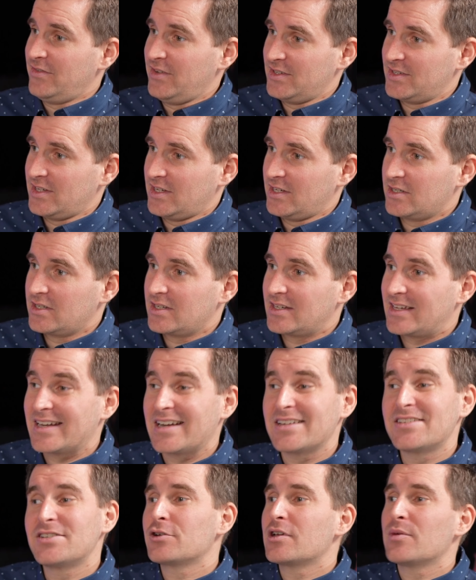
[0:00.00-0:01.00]
is it? Can
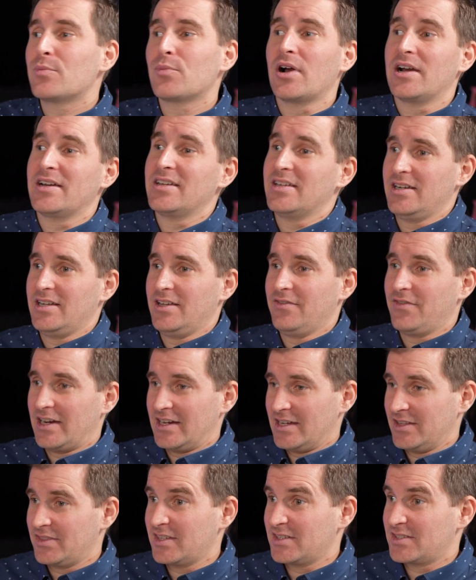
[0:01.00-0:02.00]
I still get pregnant if I
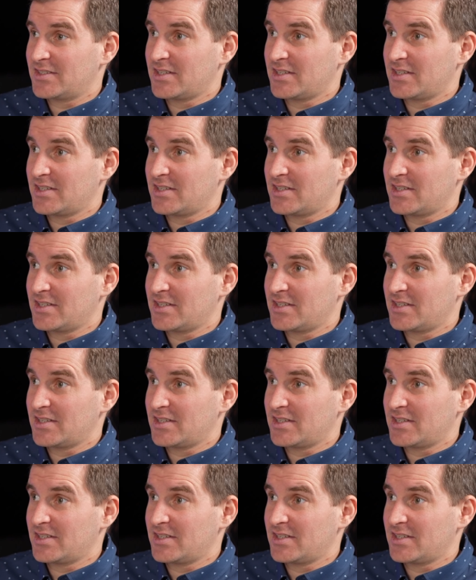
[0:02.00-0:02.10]
get this